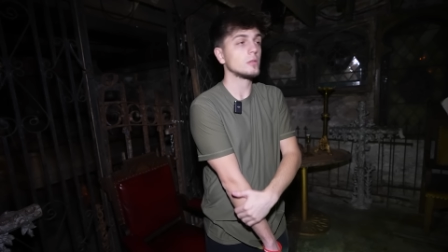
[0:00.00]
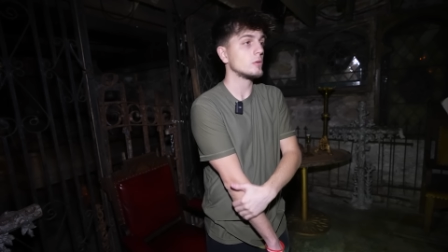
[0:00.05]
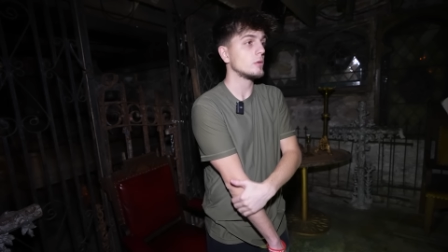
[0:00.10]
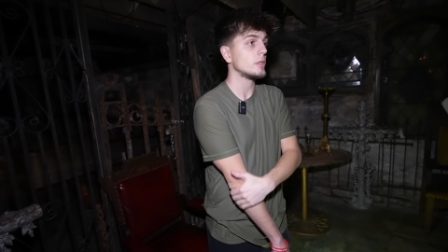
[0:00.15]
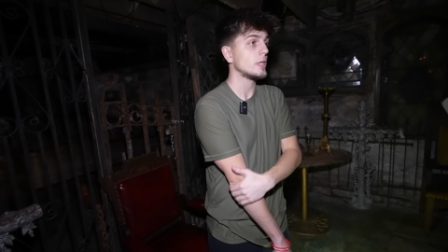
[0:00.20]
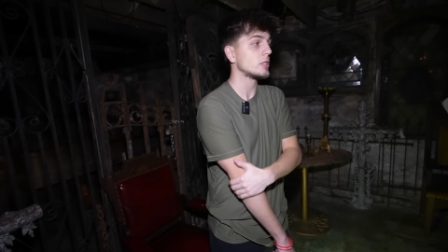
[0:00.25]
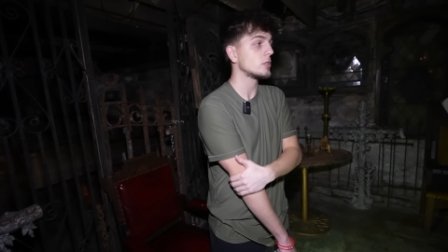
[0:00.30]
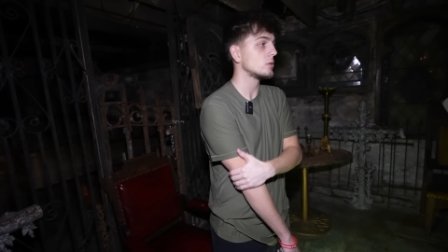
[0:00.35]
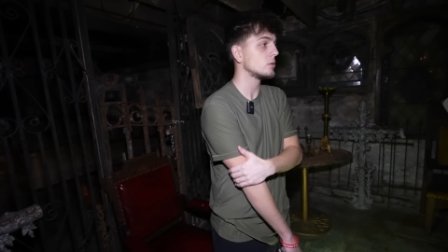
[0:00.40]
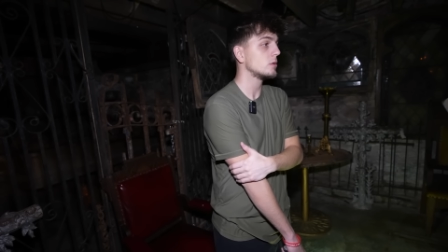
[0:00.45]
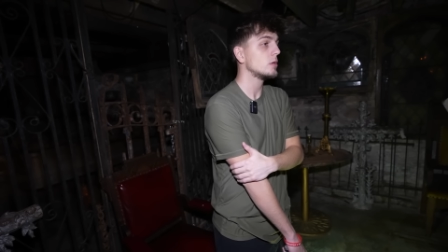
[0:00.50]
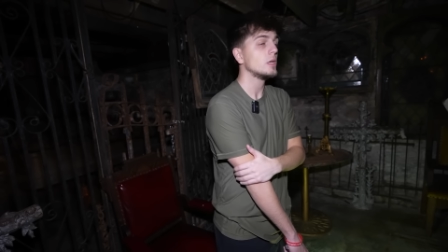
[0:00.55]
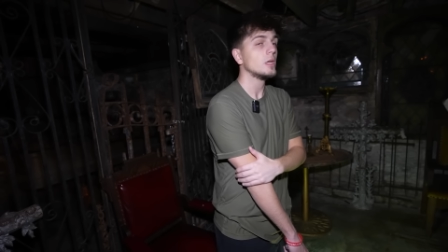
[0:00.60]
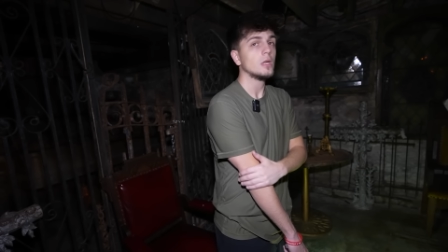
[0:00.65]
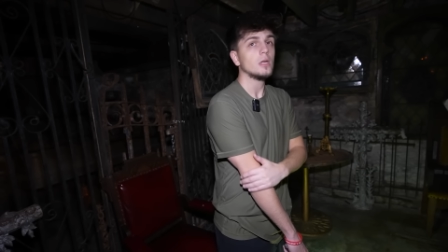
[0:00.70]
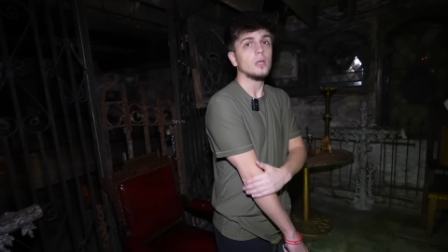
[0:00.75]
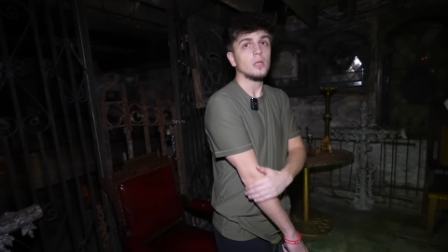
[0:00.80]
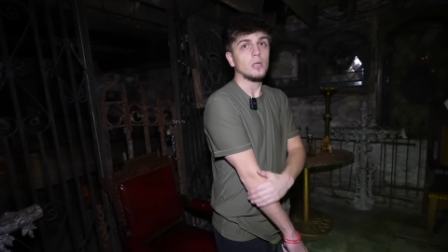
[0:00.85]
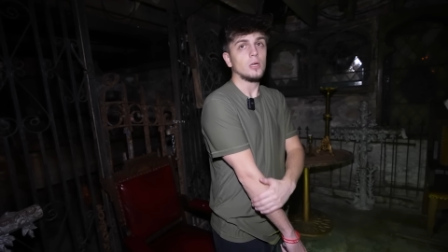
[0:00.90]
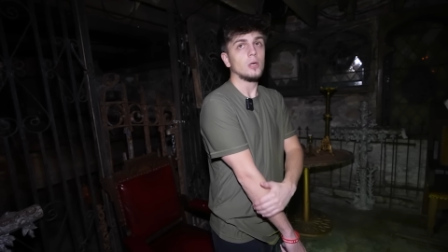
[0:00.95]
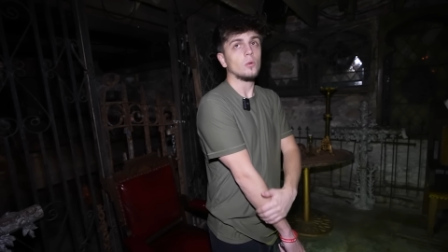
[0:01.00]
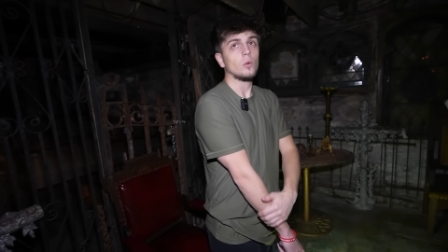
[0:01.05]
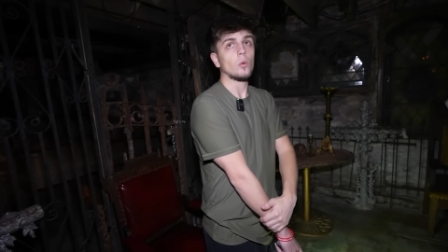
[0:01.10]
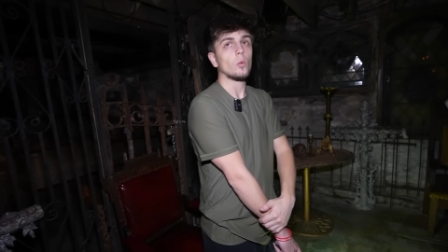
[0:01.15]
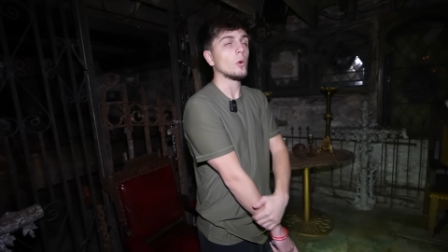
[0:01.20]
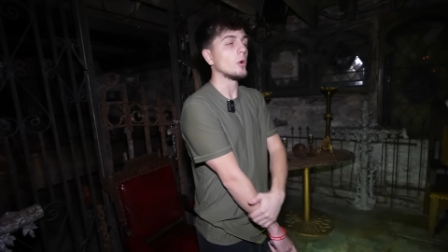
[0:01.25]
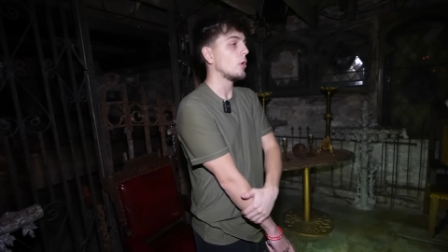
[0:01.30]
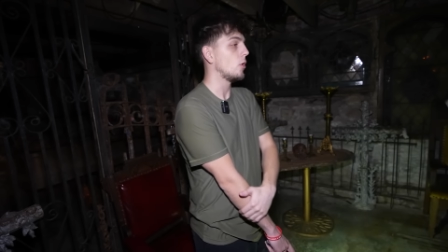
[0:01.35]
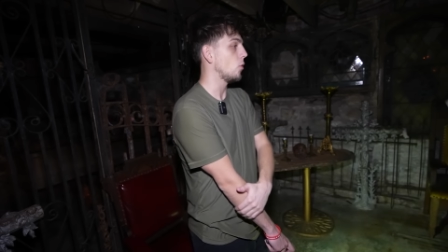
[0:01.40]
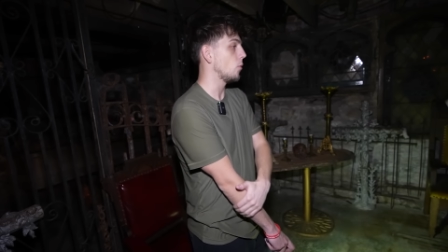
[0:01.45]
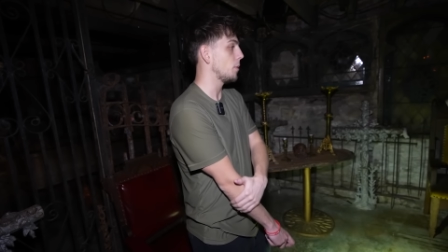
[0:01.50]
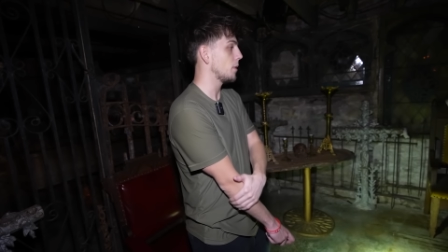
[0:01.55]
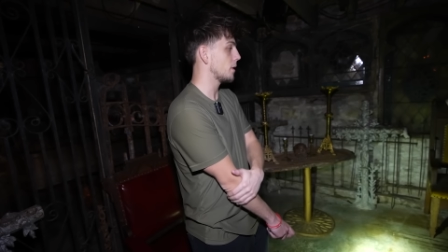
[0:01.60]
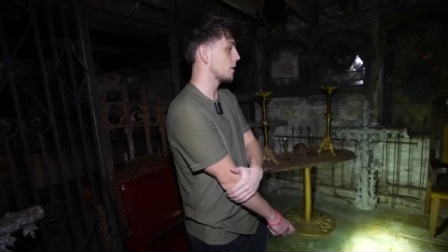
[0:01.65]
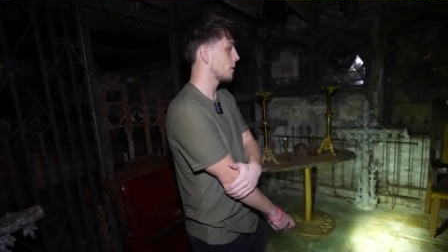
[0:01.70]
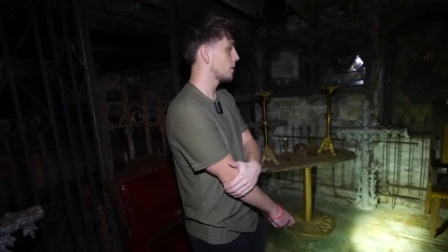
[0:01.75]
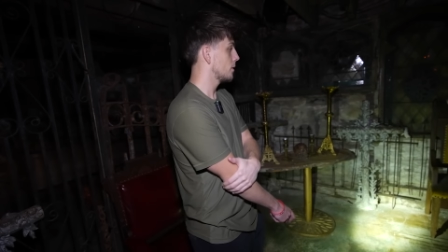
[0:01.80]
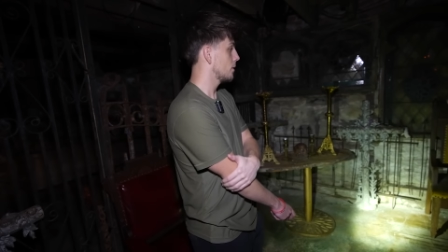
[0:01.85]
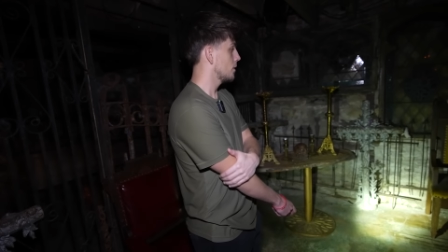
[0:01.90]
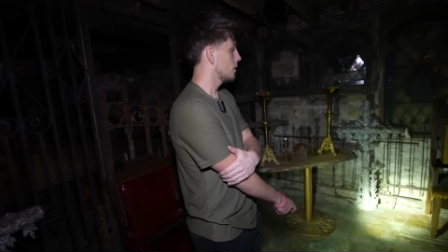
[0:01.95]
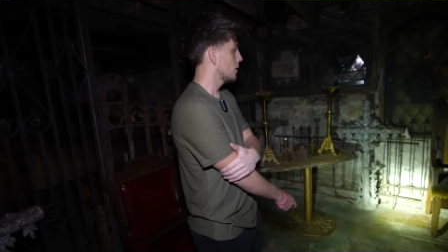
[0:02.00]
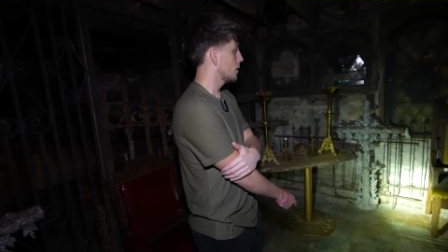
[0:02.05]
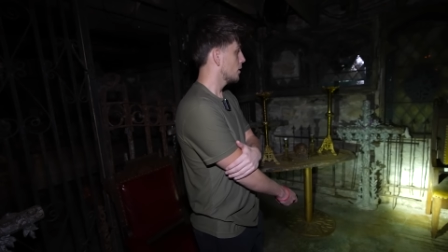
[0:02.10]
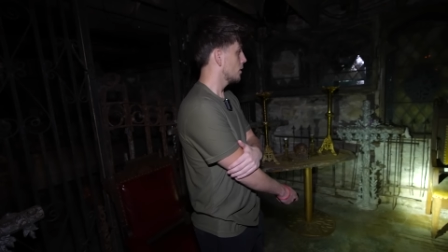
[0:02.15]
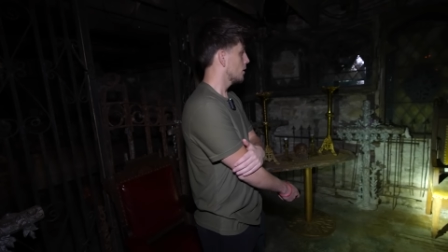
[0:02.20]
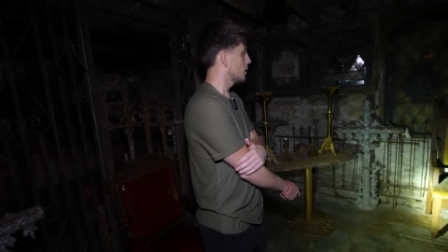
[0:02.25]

So that's what we're hoping. Worth a